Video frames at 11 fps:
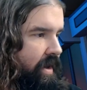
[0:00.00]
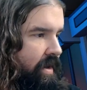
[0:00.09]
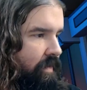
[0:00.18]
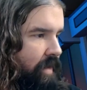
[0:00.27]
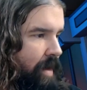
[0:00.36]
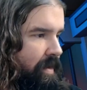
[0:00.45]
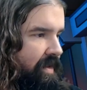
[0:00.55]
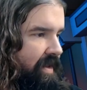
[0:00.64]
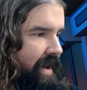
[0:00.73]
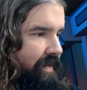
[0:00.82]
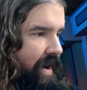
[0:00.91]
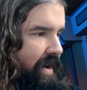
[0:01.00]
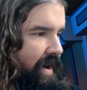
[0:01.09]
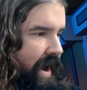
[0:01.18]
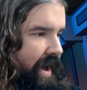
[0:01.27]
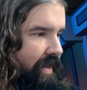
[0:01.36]
Robert
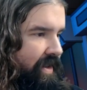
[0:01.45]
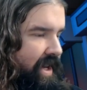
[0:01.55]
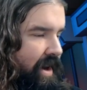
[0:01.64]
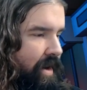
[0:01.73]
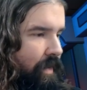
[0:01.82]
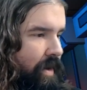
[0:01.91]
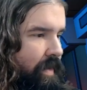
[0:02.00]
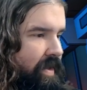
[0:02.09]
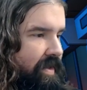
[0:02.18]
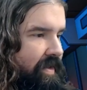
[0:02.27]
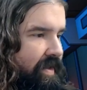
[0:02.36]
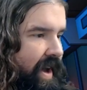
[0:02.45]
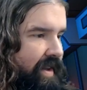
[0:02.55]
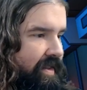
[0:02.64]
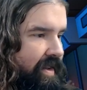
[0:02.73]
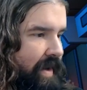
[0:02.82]
Salvari of the TR116.